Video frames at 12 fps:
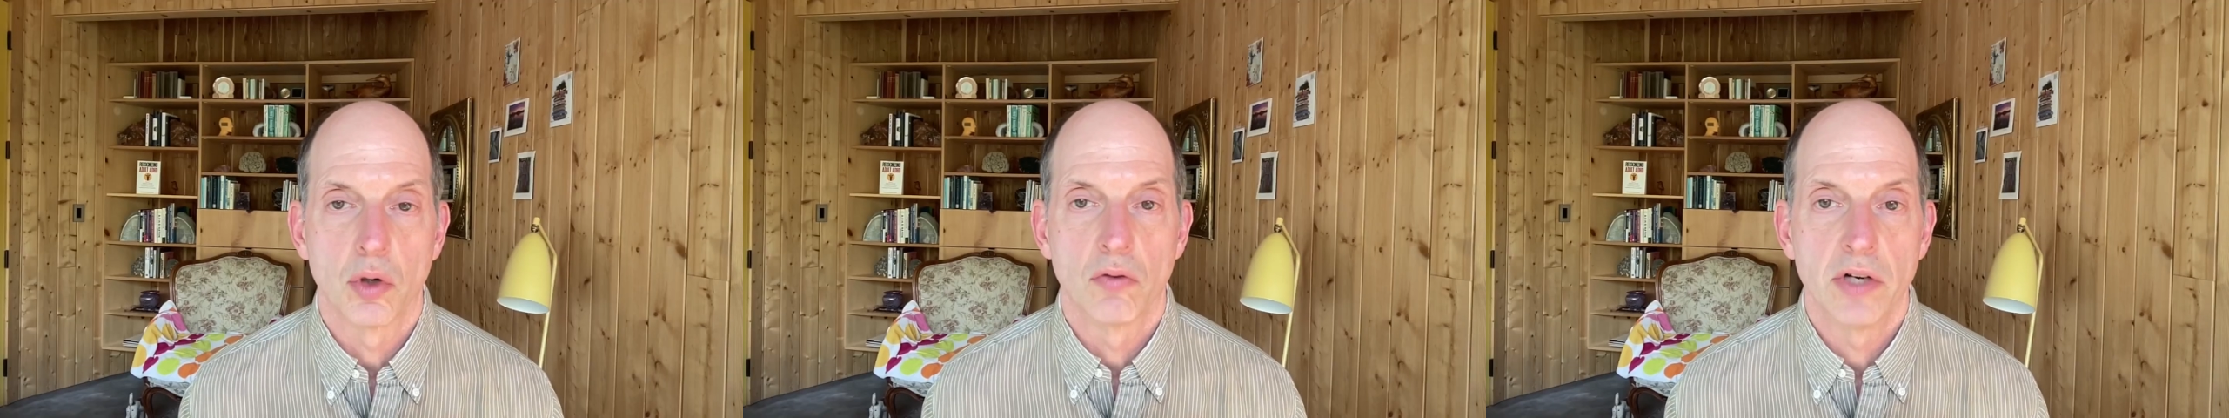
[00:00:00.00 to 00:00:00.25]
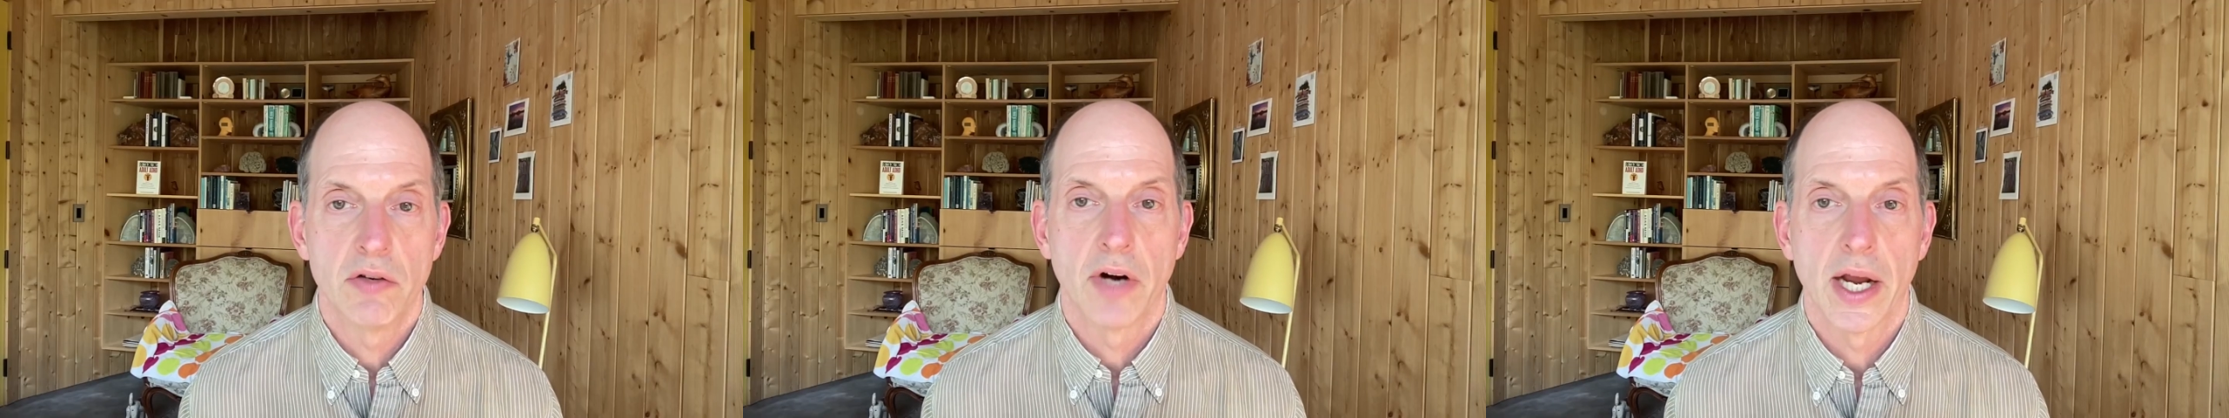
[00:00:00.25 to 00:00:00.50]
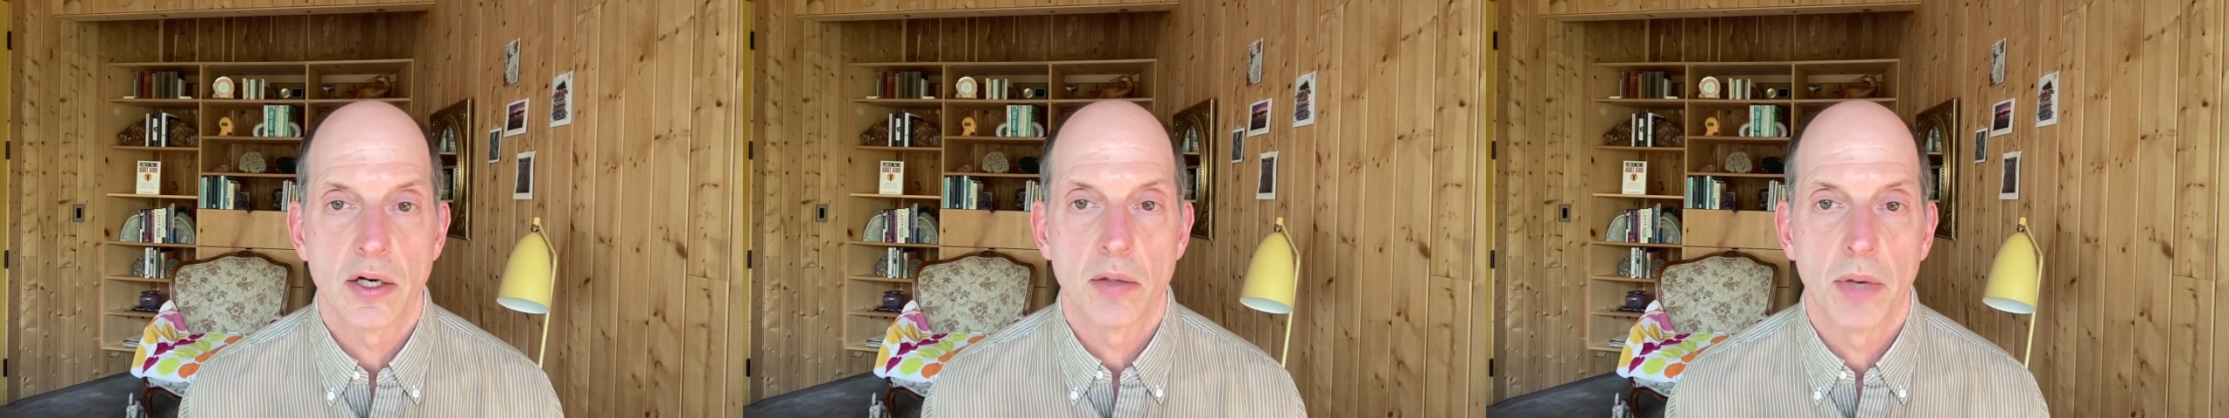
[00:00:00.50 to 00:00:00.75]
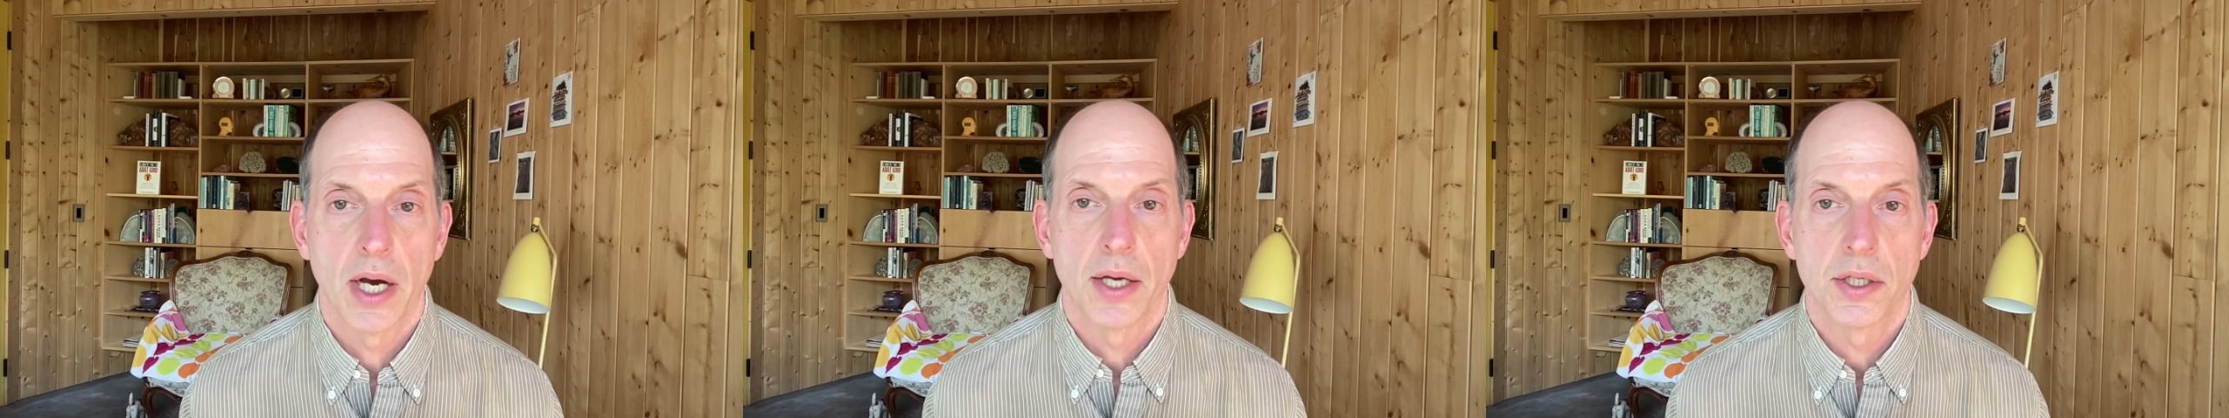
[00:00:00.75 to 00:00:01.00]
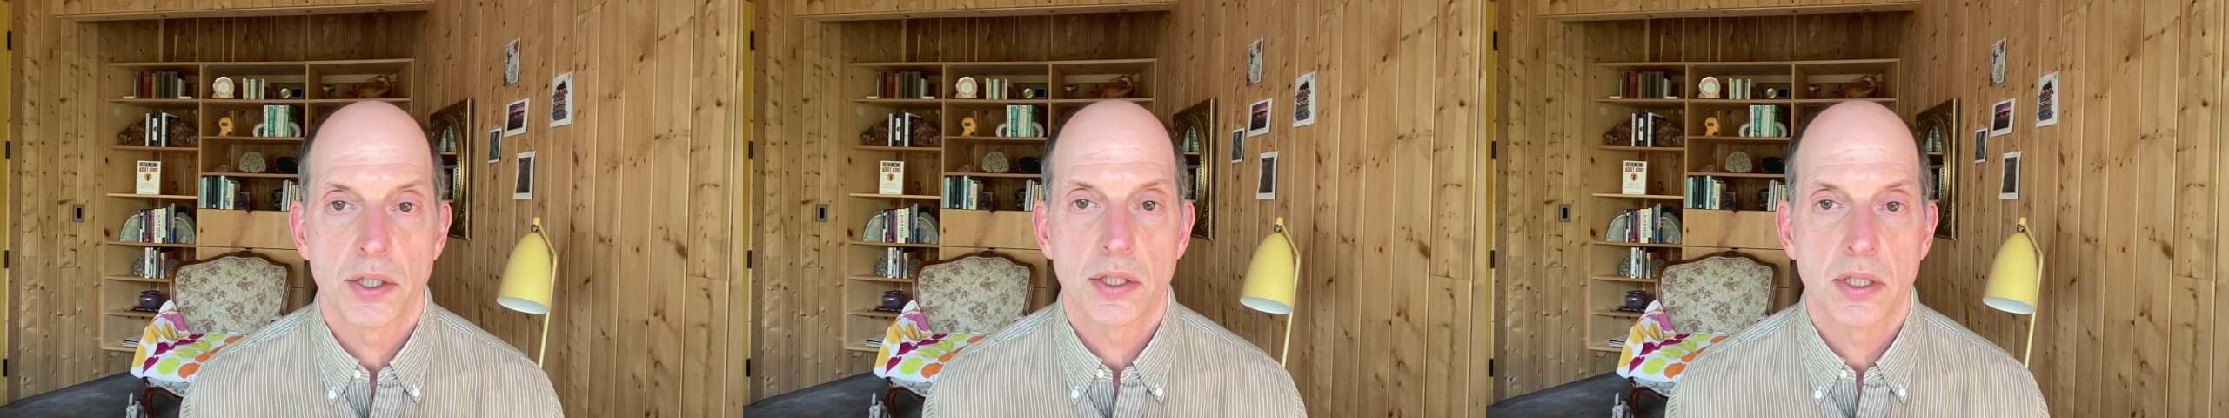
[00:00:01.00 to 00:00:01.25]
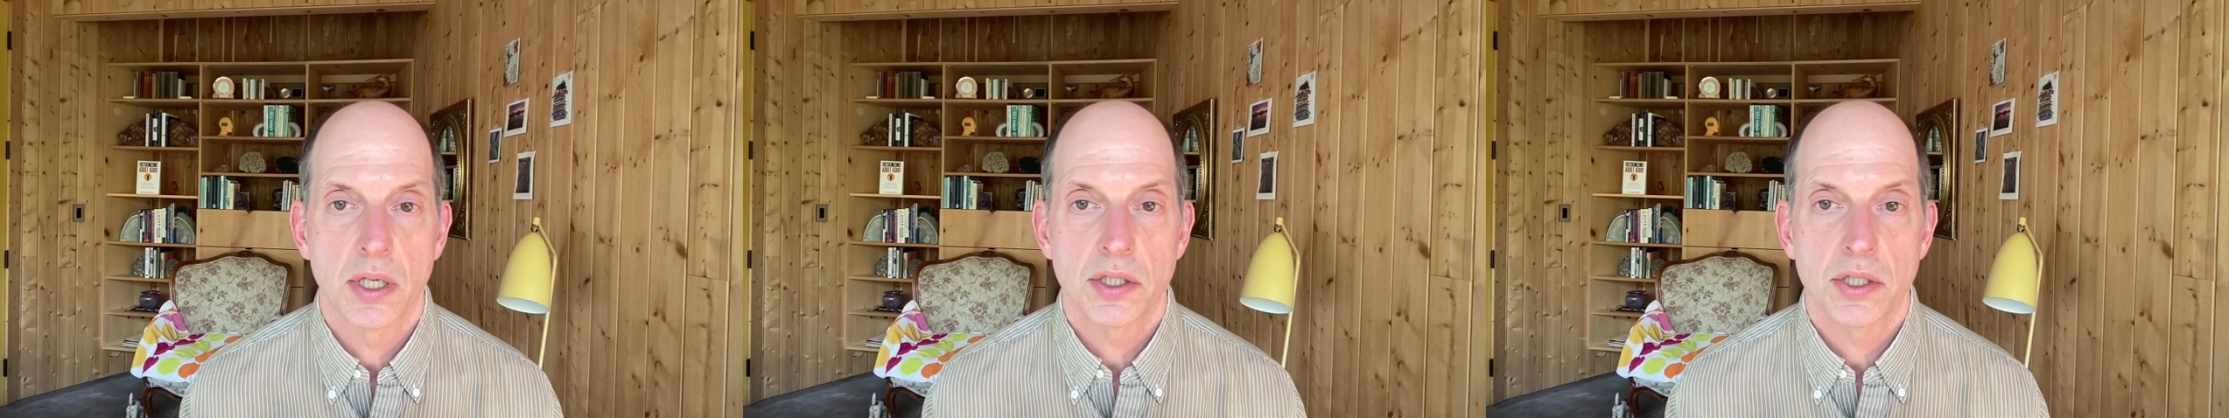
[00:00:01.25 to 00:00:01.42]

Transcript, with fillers: were re randomized.